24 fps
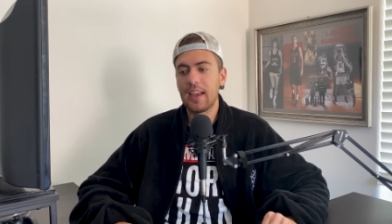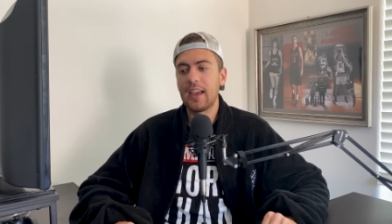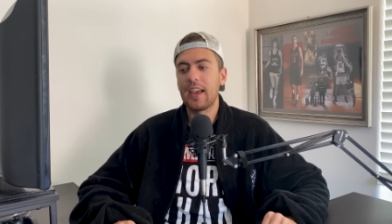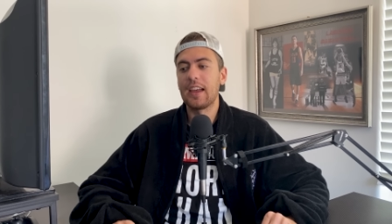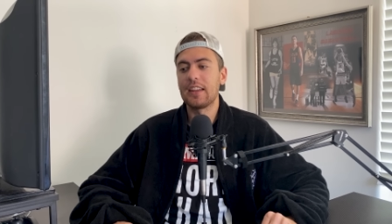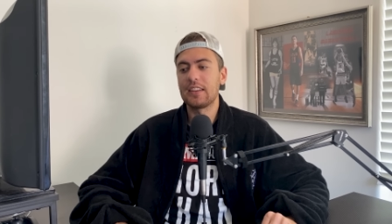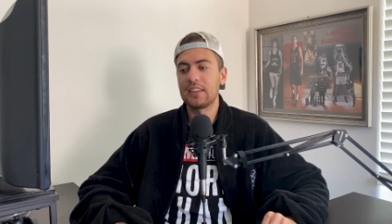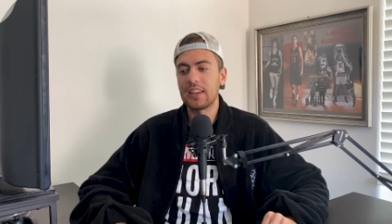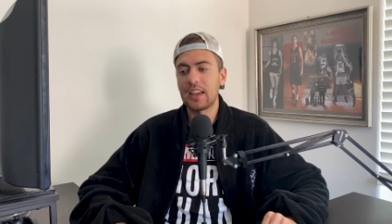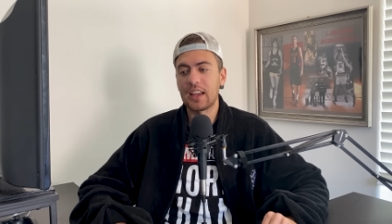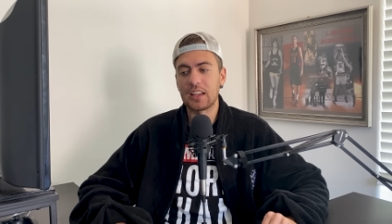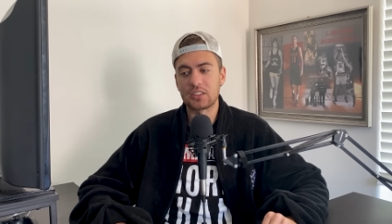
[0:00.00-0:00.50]

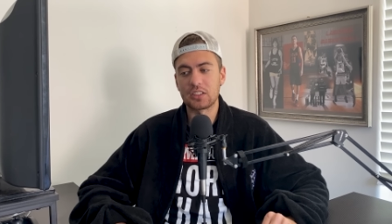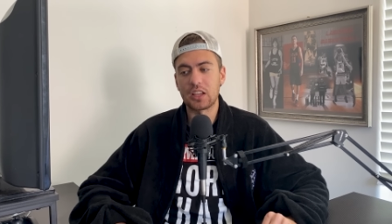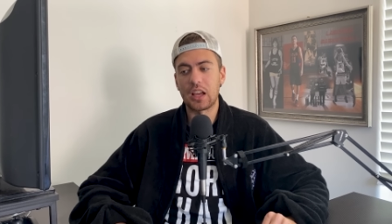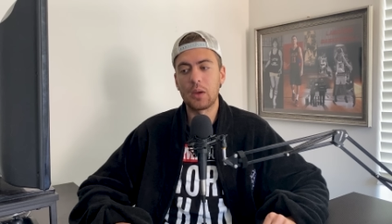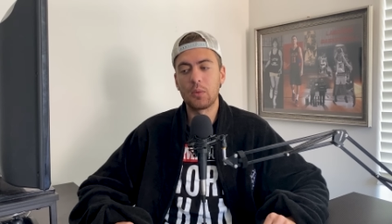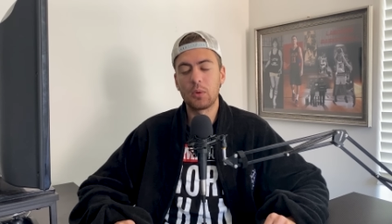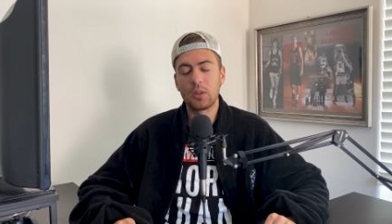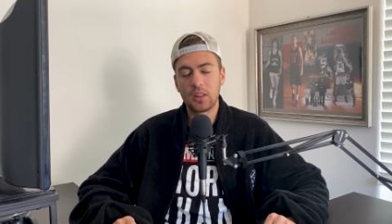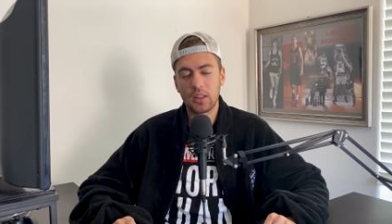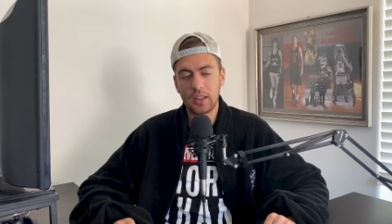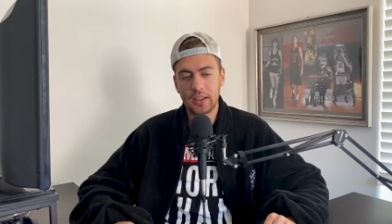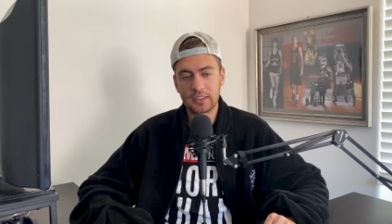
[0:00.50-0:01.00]
And yes, I
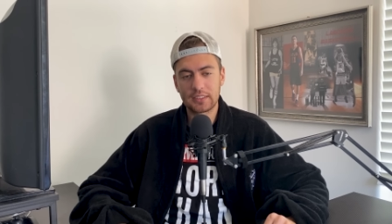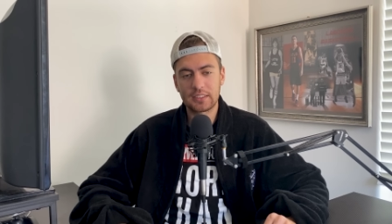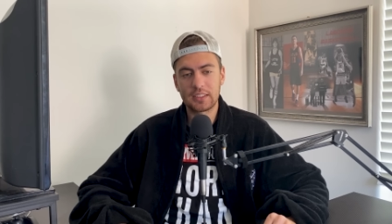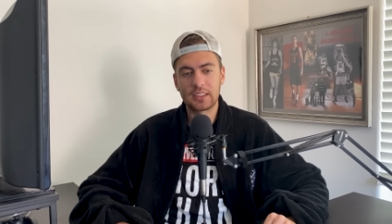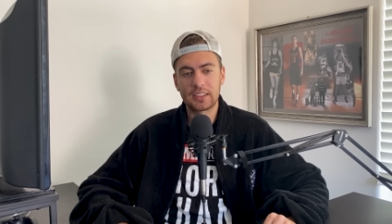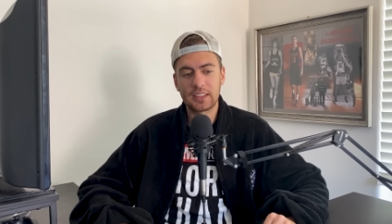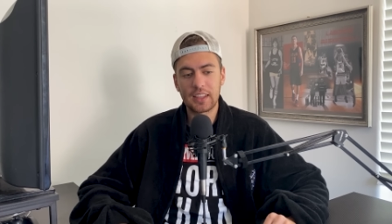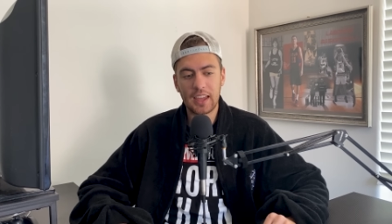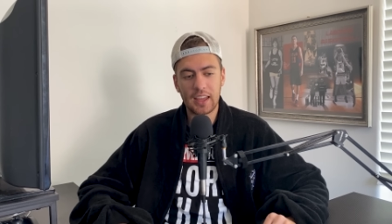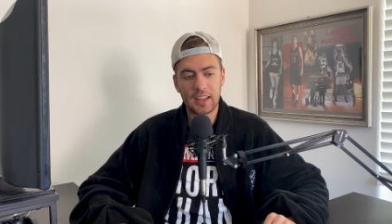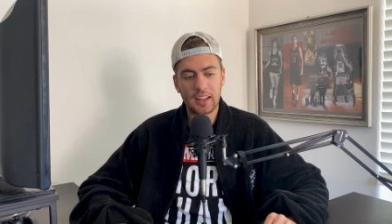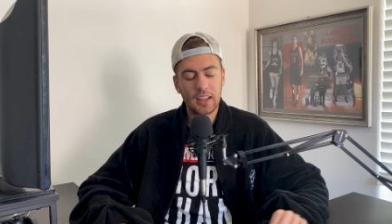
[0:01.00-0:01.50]
would like to
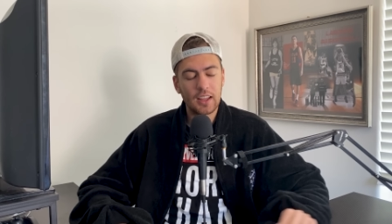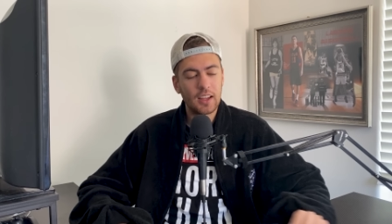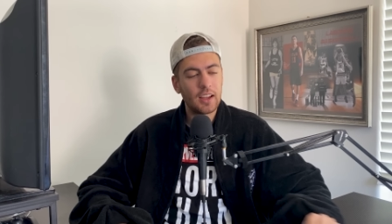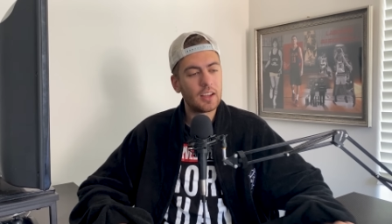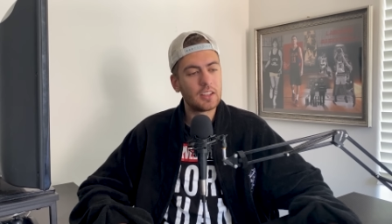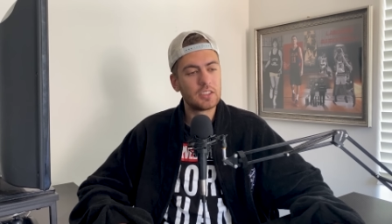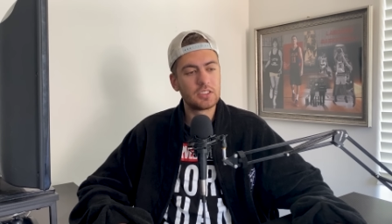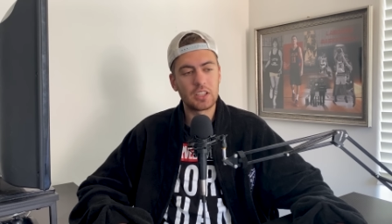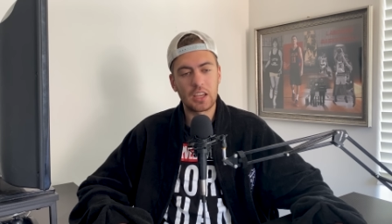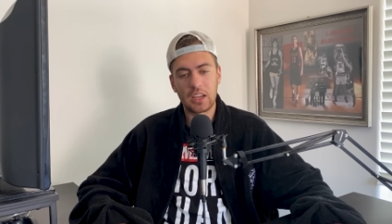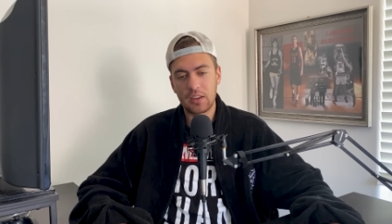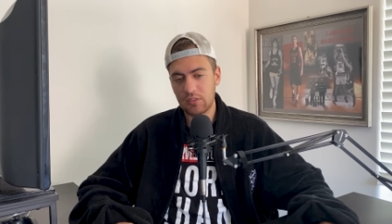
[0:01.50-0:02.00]
get
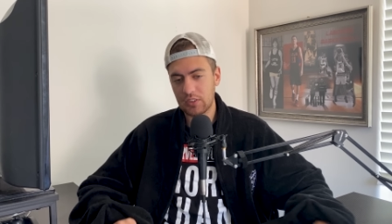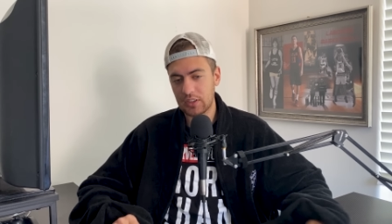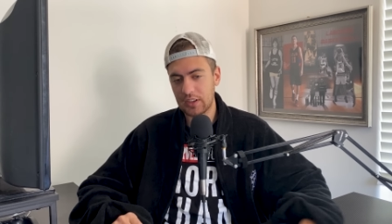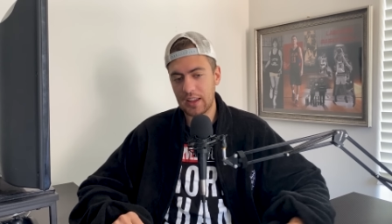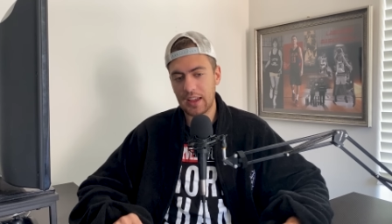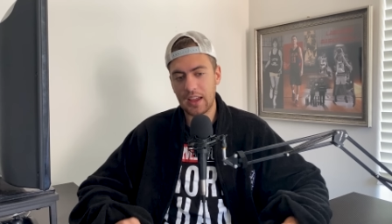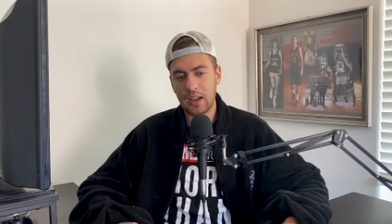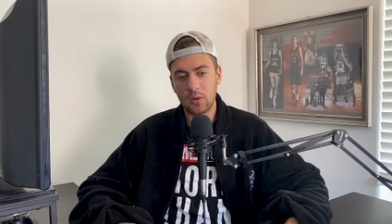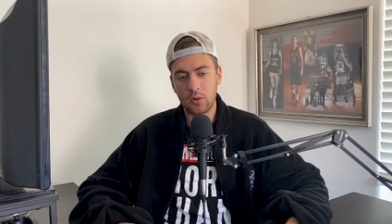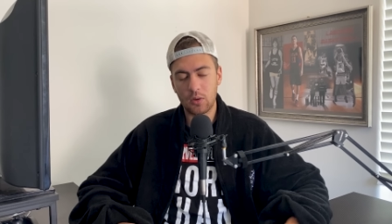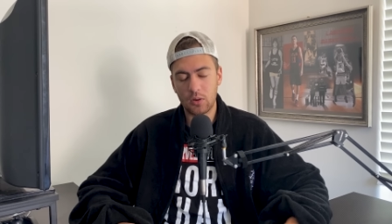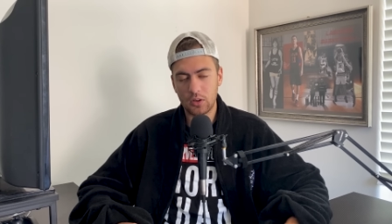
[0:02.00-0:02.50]
a Xavien
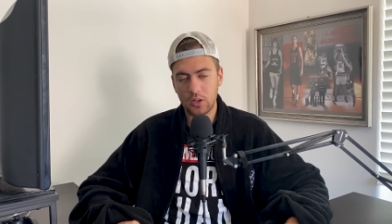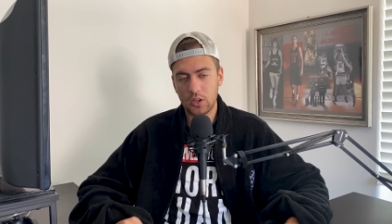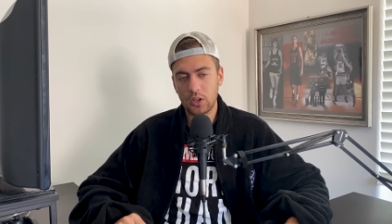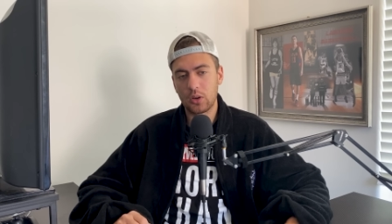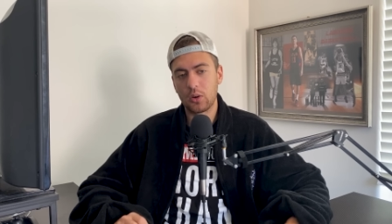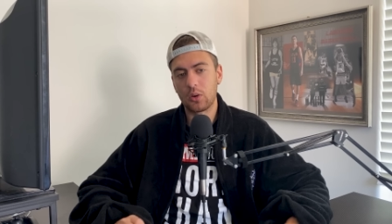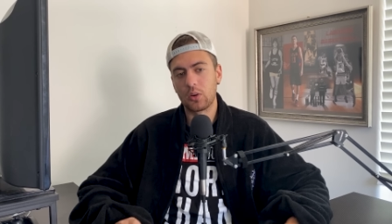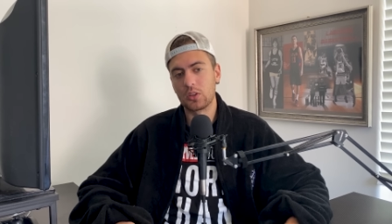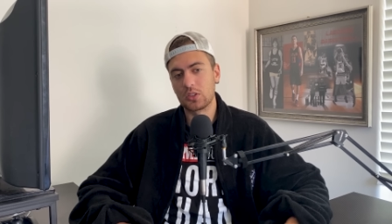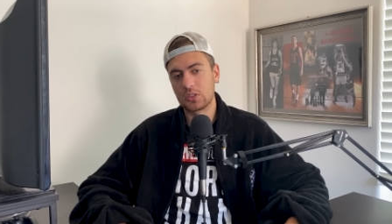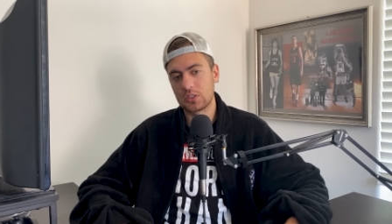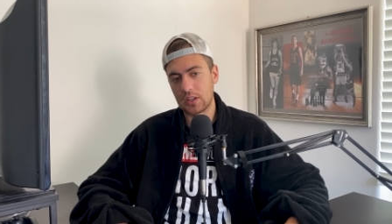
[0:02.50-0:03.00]
Howard
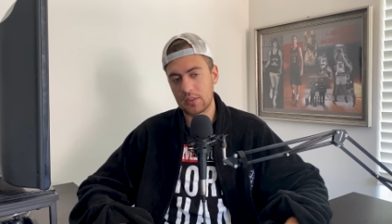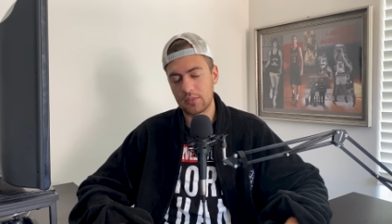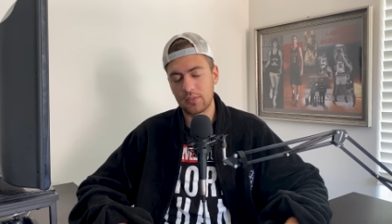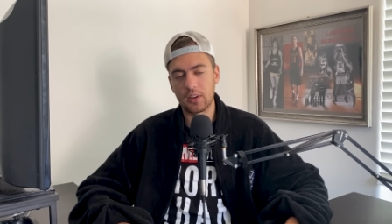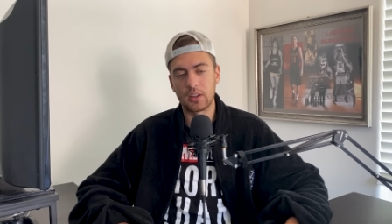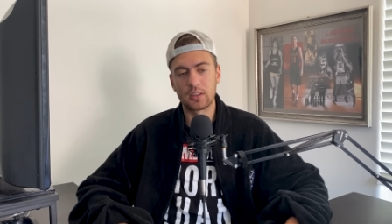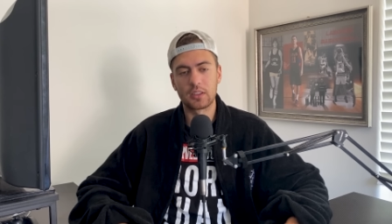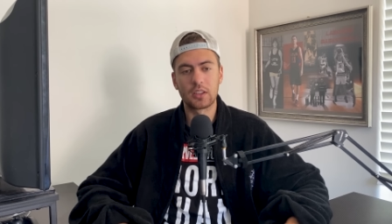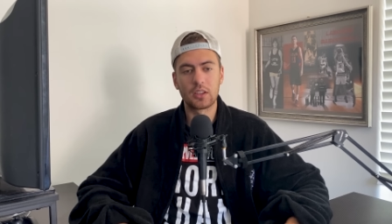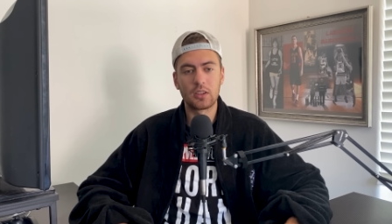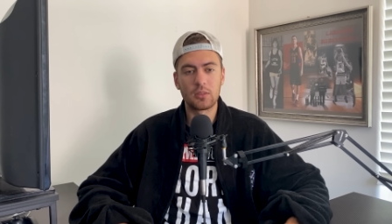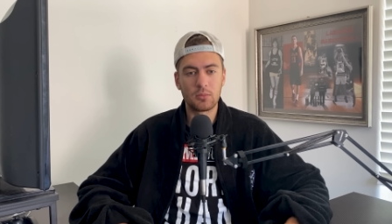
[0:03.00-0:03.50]
or a
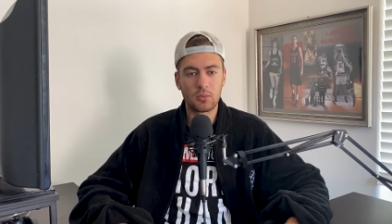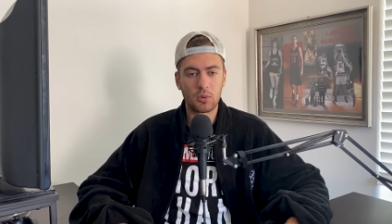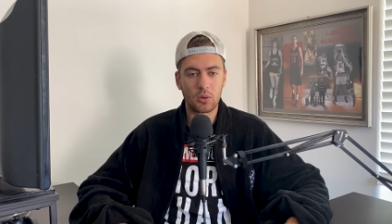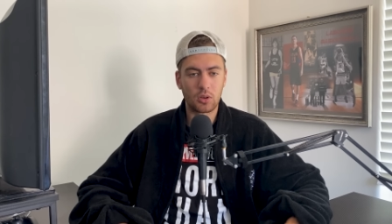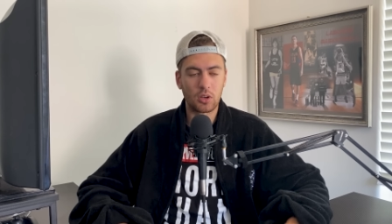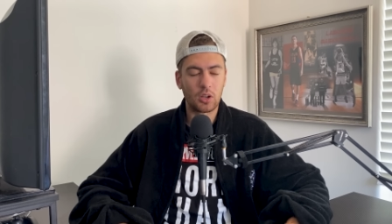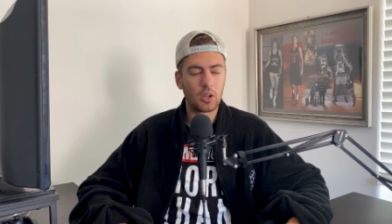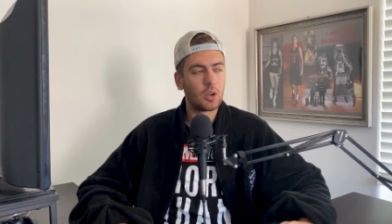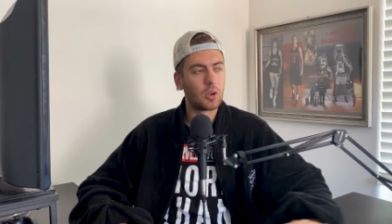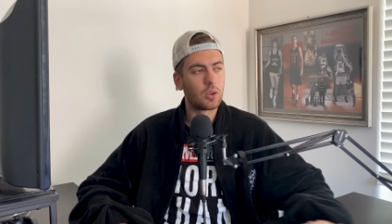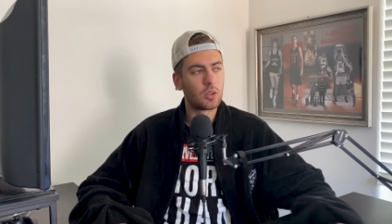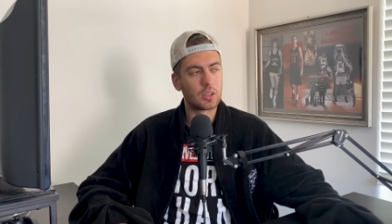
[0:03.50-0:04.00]
Stephon
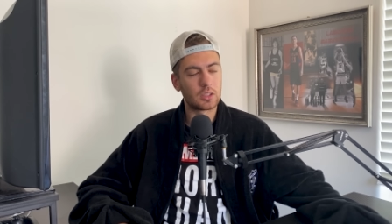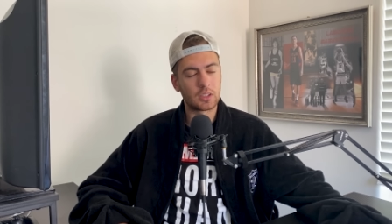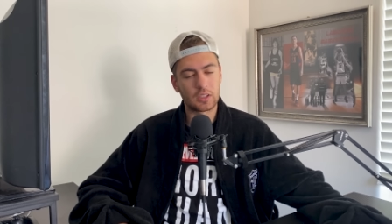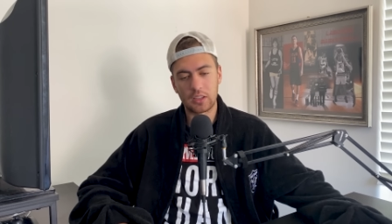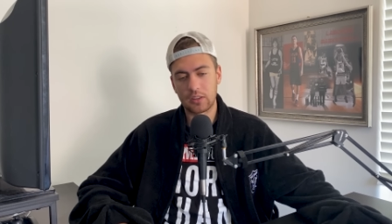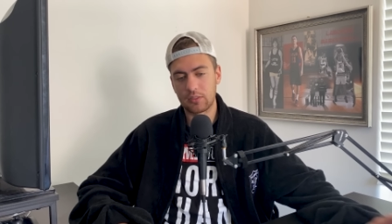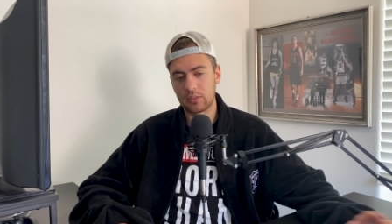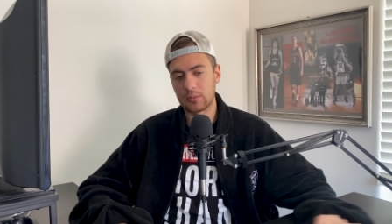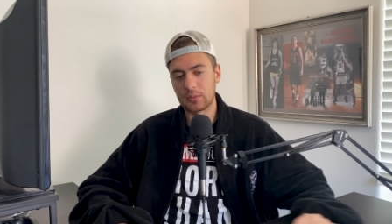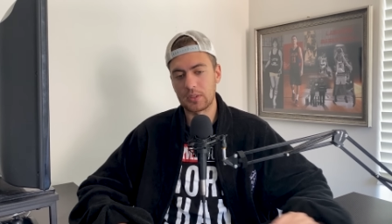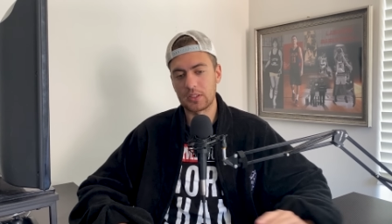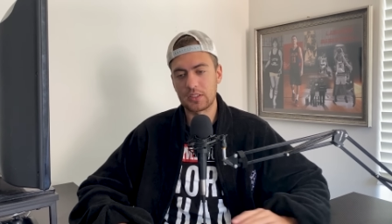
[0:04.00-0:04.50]
Gilmore or the
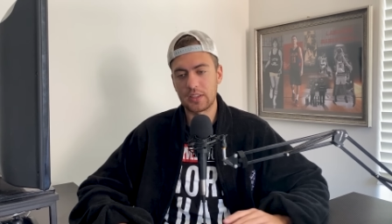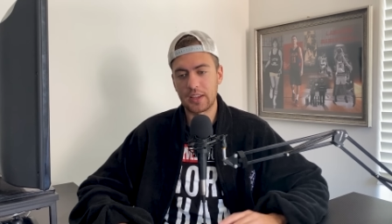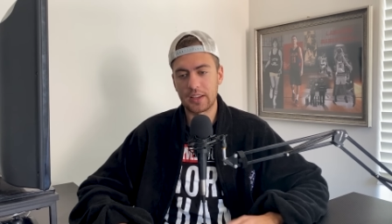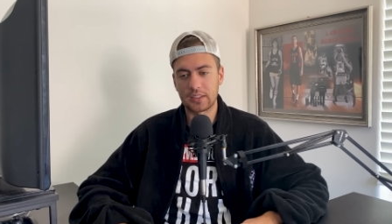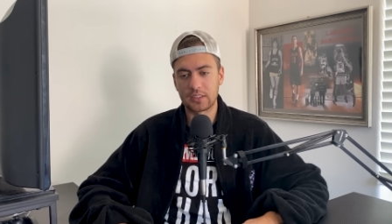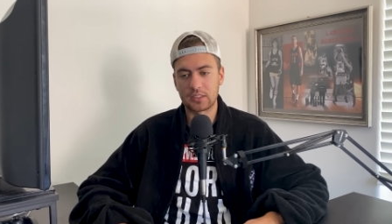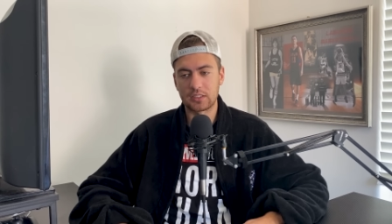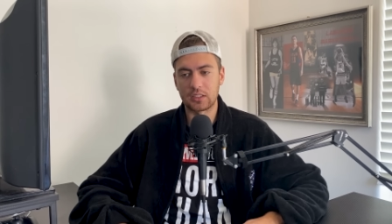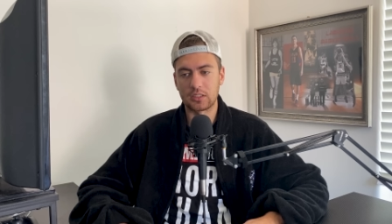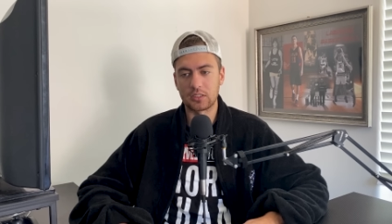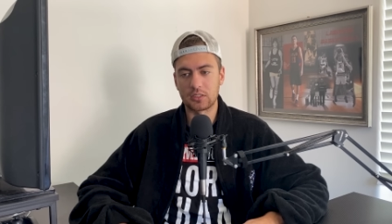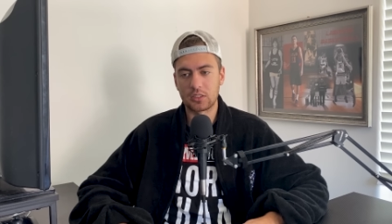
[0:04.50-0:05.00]
kid from the
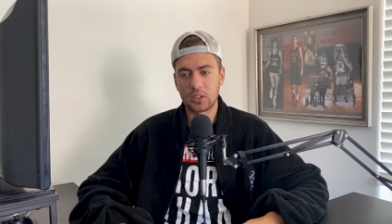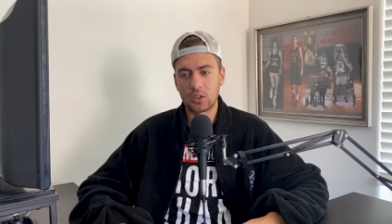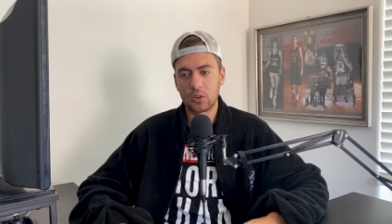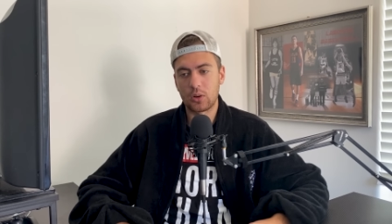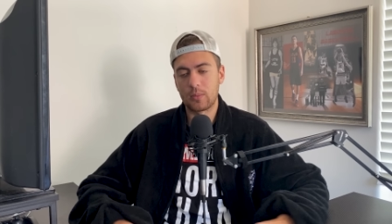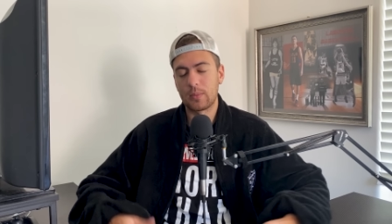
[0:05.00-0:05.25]
Texans,